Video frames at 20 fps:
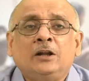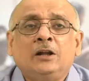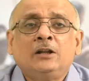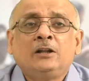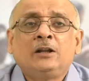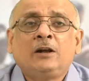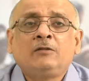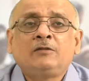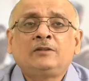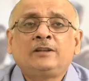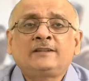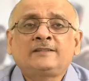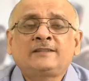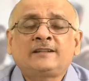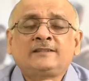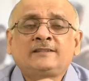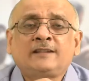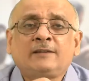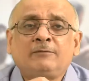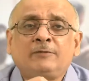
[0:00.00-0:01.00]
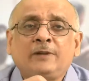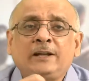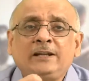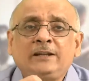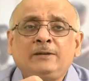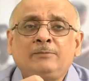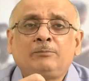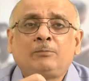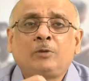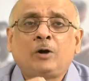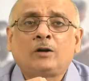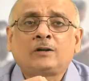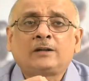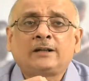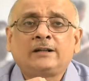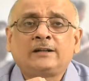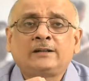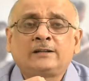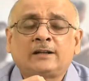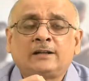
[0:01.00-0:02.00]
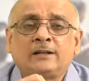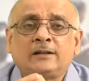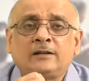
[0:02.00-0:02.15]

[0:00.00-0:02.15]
Now this is a very important